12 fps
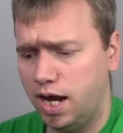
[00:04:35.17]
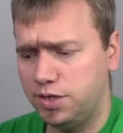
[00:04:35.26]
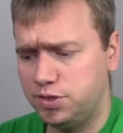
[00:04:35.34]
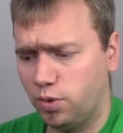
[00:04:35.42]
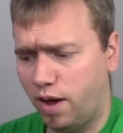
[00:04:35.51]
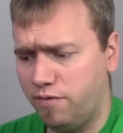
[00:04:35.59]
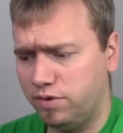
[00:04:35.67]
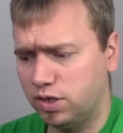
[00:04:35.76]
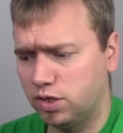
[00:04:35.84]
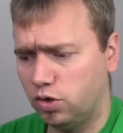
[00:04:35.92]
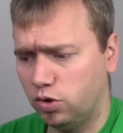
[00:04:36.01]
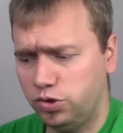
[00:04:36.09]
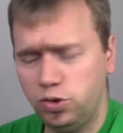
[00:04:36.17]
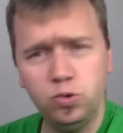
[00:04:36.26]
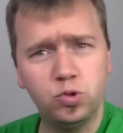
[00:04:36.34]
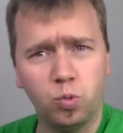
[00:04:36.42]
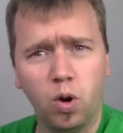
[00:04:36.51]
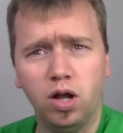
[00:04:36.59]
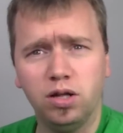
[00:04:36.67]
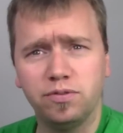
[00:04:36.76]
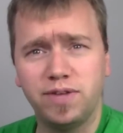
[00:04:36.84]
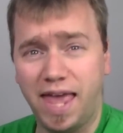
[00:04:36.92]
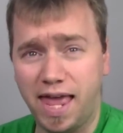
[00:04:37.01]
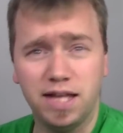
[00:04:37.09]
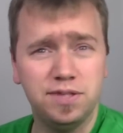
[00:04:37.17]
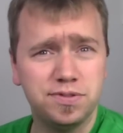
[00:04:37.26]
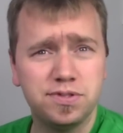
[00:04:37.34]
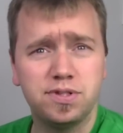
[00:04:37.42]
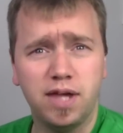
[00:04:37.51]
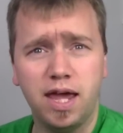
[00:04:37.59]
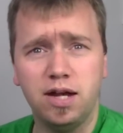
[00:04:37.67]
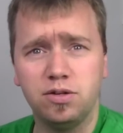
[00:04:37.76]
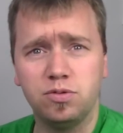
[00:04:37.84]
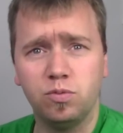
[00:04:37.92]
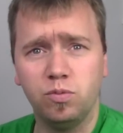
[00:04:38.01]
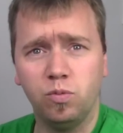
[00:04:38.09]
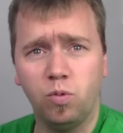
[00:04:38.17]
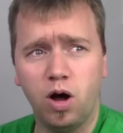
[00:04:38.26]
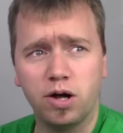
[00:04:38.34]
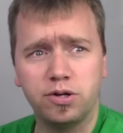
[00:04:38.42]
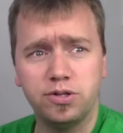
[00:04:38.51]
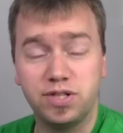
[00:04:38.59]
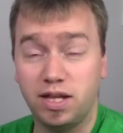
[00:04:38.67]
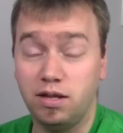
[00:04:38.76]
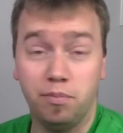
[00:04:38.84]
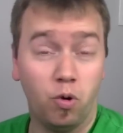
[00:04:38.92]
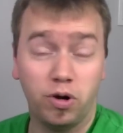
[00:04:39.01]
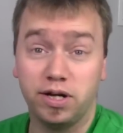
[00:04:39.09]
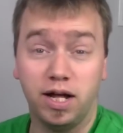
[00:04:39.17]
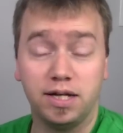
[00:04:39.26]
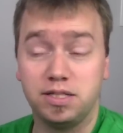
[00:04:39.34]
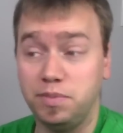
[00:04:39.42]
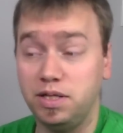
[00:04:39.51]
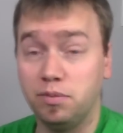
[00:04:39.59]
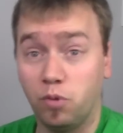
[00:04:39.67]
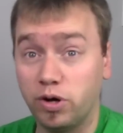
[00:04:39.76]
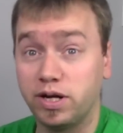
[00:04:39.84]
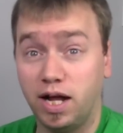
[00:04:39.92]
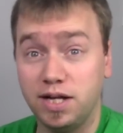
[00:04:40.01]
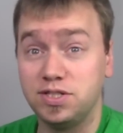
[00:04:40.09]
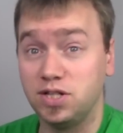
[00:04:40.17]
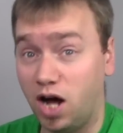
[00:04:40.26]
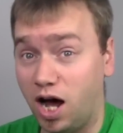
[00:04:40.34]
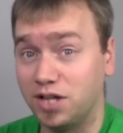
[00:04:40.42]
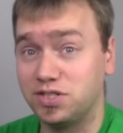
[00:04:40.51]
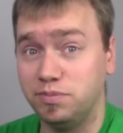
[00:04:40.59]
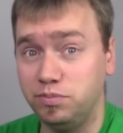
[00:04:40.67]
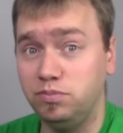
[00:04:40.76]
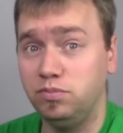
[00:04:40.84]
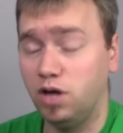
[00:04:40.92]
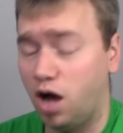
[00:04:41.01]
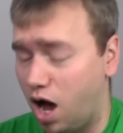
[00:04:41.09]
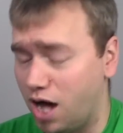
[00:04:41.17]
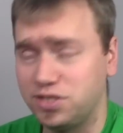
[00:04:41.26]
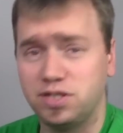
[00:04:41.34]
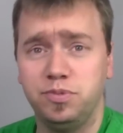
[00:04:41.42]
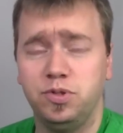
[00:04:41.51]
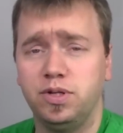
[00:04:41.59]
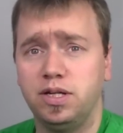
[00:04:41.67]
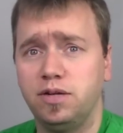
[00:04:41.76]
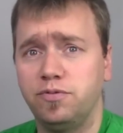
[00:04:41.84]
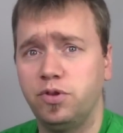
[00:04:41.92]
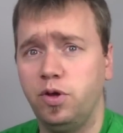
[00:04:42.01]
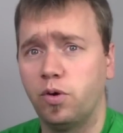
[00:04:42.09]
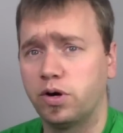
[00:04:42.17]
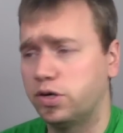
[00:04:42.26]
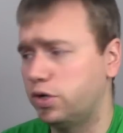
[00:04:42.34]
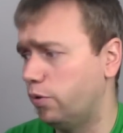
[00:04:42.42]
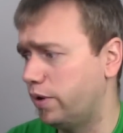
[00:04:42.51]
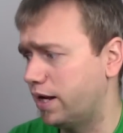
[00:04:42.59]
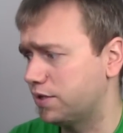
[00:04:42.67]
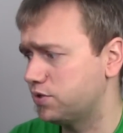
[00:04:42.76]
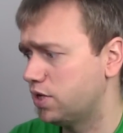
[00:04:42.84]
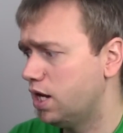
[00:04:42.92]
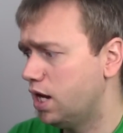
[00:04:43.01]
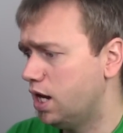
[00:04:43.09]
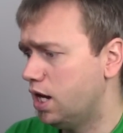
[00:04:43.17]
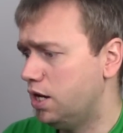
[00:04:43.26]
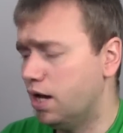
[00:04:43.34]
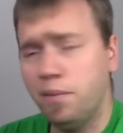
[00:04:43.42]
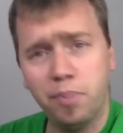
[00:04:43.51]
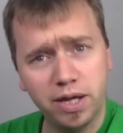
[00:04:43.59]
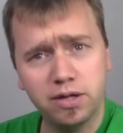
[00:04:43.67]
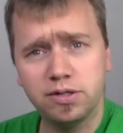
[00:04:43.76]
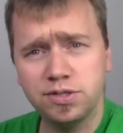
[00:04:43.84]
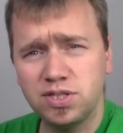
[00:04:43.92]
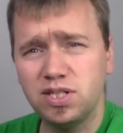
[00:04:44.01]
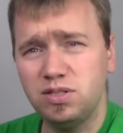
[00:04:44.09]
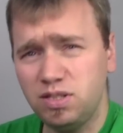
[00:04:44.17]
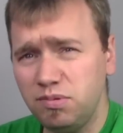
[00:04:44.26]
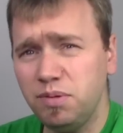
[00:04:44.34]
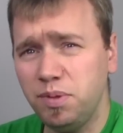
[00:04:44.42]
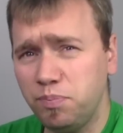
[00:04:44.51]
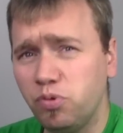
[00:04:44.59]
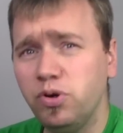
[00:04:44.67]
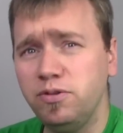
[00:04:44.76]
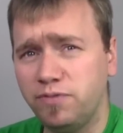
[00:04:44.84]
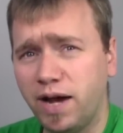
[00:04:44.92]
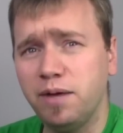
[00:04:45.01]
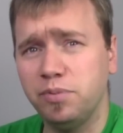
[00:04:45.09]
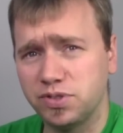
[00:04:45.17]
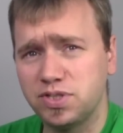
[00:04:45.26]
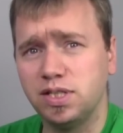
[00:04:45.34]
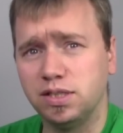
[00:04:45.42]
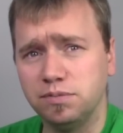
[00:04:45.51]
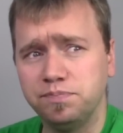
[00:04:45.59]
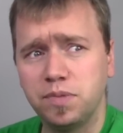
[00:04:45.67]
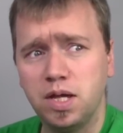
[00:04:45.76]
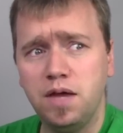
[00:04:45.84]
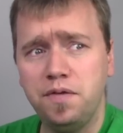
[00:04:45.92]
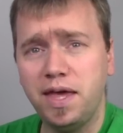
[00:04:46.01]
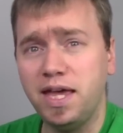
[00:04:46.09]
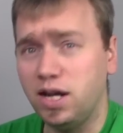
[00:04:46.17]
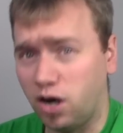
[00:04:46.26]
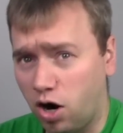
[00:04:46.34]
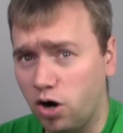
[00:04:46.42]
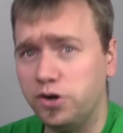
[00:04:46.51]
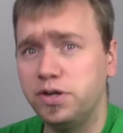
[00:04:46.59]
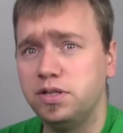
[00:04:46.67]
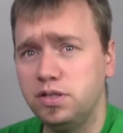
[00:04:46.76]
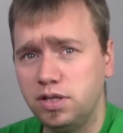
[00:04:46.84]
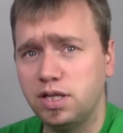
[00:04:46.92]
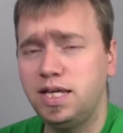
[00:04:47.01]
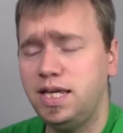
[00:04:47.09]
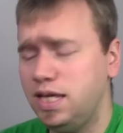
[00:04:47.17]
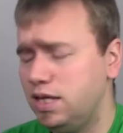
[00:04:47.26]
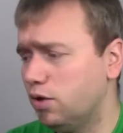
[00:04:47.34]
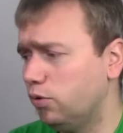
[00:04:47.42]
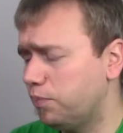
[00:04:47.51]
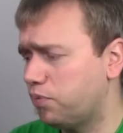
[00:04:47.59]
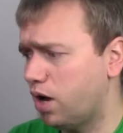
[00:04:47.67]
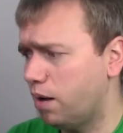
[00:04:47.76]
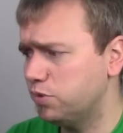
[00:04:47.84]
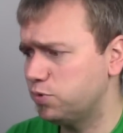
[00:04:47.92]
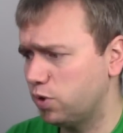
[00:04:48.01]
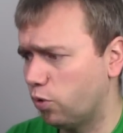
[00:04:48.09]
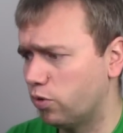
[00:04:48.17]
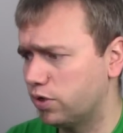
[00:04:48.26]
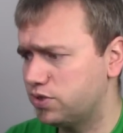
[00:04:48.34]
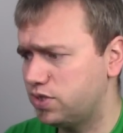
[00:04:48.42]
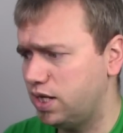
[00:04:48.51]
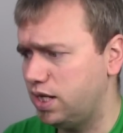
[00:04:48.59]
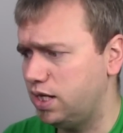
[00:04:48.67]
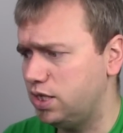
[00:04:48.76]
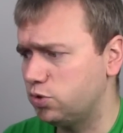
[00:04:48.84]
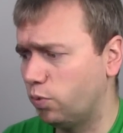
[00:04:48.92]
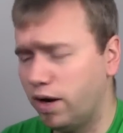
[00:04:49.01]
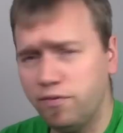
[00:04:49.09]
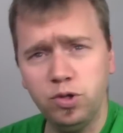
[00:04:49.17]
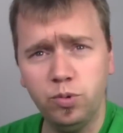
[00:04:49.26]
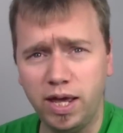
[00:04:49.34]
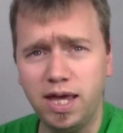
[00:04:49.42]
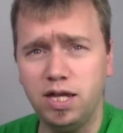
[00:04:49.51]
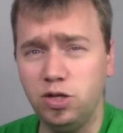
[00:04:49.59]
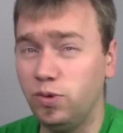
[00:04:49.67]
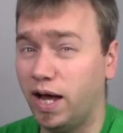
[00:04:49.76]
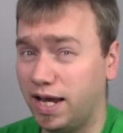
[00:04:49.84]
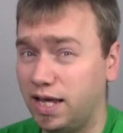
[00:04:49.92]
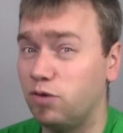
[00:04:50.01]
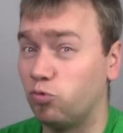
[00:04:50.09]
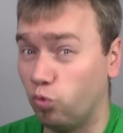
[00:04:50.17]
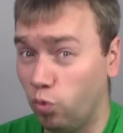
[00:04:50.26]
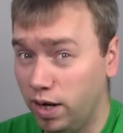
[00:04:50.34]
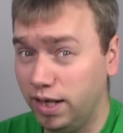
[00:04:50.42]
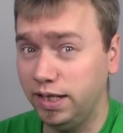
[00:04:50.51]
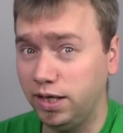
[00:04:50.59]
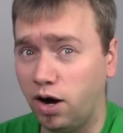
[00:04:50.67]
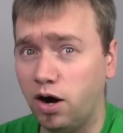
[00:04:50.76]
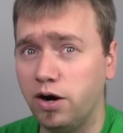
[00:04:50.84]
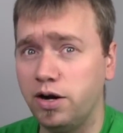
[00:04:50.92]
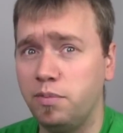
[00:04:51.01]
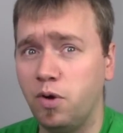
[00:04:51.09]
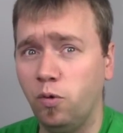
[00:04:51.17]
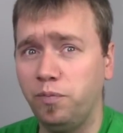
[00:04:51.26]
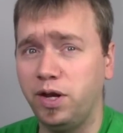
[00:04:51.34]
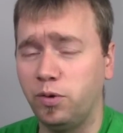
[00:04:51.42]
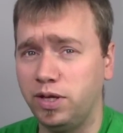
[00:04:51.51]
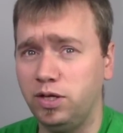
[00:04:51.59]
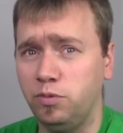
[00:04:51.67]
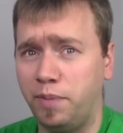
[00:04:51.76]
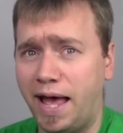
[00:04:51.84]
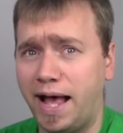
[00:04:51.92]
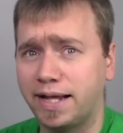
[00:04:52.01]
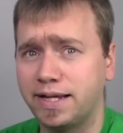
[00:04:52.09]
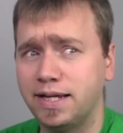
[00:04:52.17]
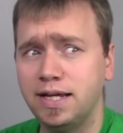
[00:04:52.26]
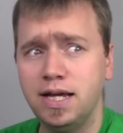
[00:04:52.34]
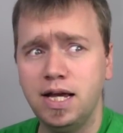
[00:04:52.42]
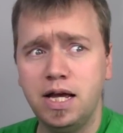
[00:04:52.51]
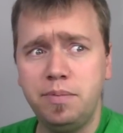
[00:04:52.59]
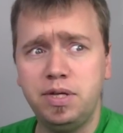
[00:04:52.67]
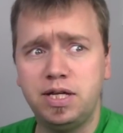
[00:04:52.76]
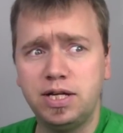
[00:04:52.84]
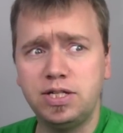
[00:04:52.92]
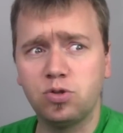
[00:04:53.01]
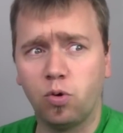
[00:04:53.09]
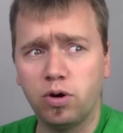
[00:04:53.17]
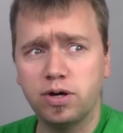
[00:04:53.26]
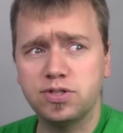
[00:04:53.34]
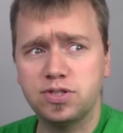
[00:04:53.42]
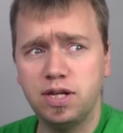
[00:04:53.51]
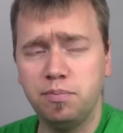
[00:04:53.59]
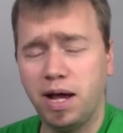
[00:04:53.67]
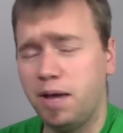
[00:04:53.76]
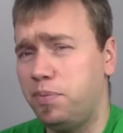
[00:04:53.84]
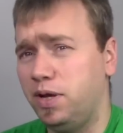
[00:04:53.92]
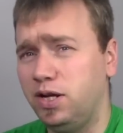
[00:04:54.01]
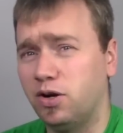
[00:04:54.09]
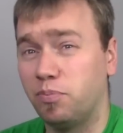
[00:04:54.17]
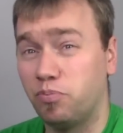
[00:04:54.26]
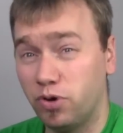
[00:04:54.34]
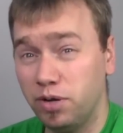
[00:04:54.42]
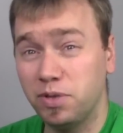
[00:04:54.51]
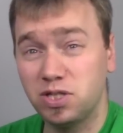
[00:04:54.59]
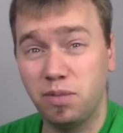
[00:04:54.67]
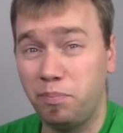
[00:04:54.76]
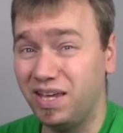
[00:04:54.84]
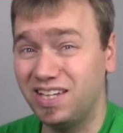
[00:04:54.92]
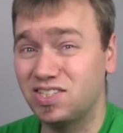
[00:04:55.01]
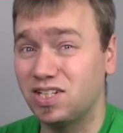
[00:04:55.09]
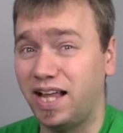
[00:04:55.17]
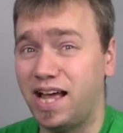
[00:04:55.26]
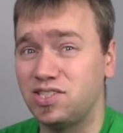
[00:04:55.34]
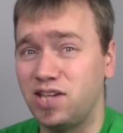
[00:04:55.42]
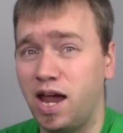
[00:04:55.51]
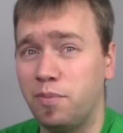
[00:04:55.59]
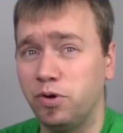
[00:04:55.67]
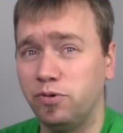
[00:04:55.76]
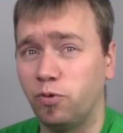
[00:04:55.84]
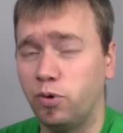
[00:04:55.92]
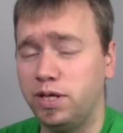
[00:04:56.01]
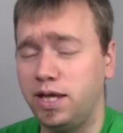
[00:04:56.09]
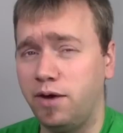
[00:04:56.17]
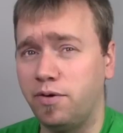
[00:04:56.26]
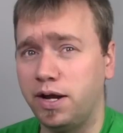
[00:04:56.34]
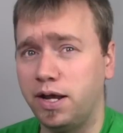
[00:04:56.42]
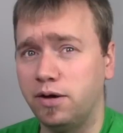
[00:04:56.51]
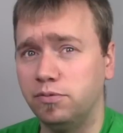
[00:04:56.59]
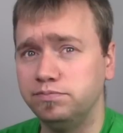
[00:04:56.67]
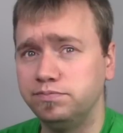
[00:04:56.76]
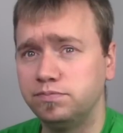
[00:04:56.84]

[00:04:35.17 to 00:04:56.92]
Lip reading: and so having a huge wall of cans and walkers, and the Morkanaut, to me, the Morkanaut is an awesome unit for the orc codex. Non-bikers seem to be pretty viable still. They hit hard. The only problems with orcs is whatever you hit, you got to hit really hard and hope they don't hit you back. Because orcs, in my opinion, are pretty much the biggest glass hammer in 40k right now.